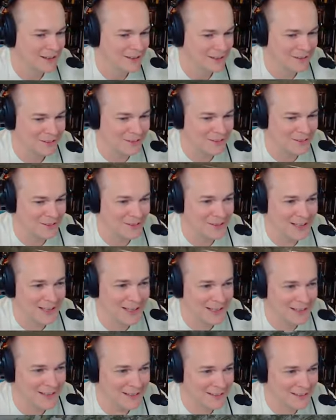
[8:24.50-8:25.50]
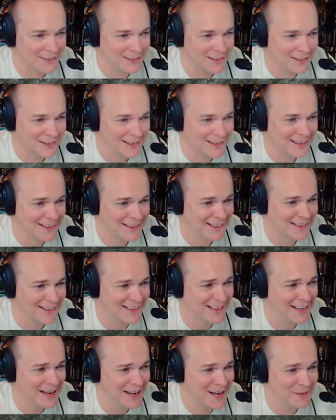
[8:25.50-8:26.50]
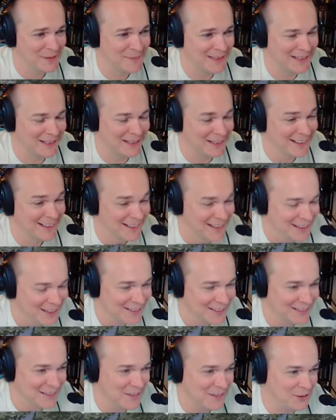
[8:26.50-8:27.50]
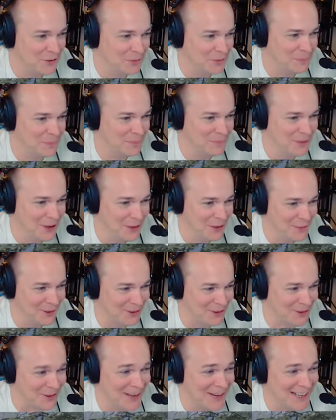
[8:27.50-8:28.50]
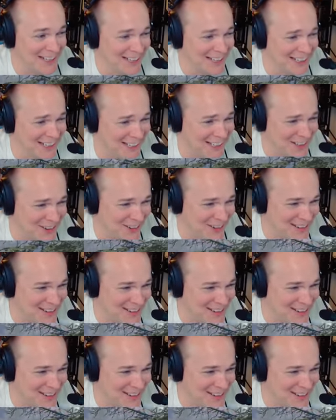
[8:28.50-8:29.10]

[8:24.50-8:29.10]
Look at these idiots. I mean, look at these noble creatures